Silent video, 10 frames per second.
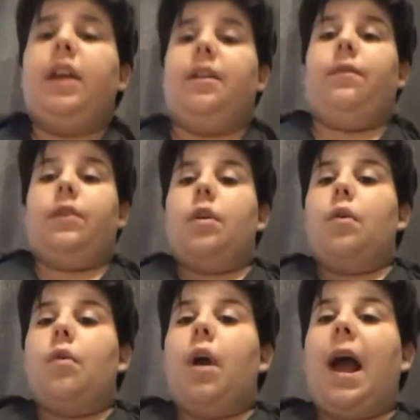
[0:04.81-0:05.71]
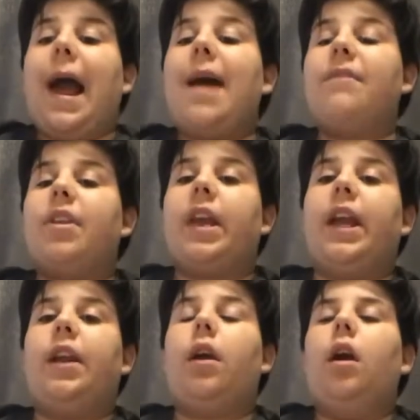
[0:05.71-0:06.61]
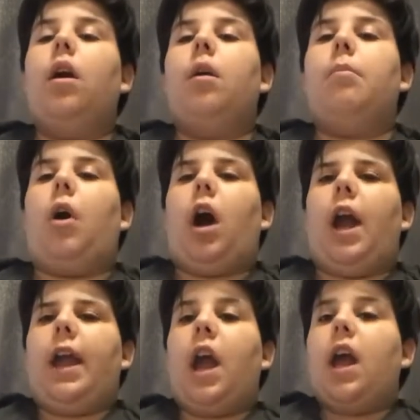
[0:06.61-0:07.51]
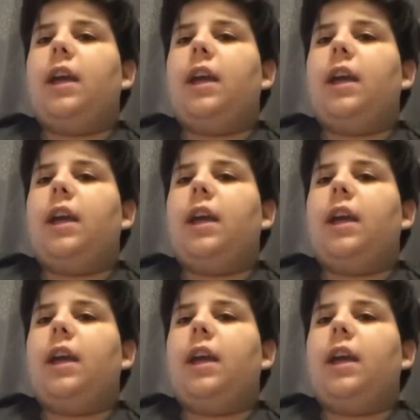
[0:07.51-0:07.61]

if you have seen my